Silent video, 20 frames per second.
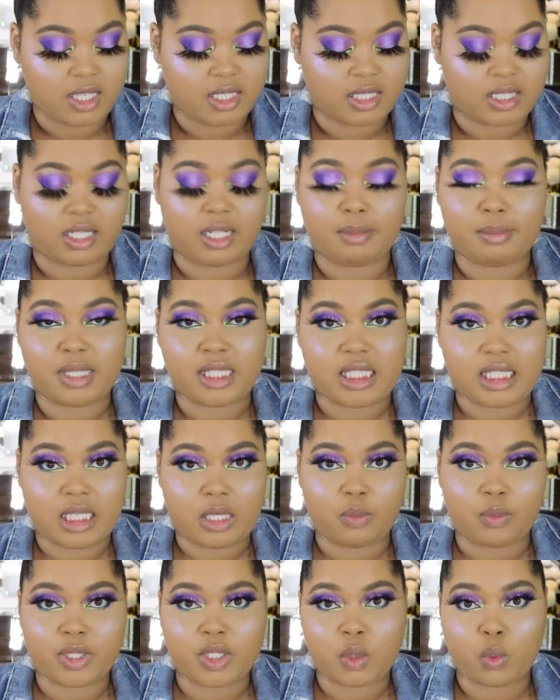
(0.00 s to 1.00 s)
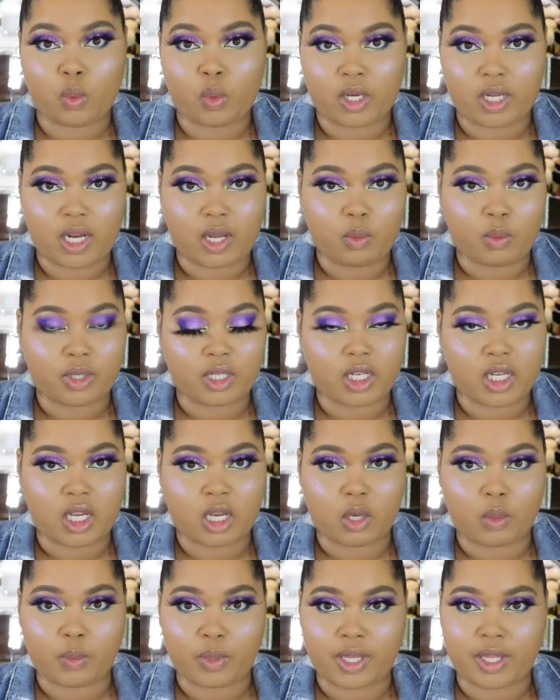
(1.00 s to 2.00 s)
So let me see which one I want to
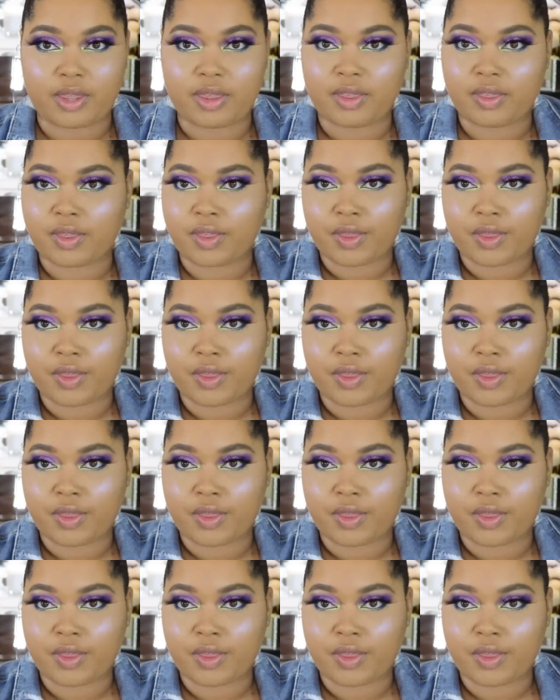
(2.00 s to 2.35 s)
go with.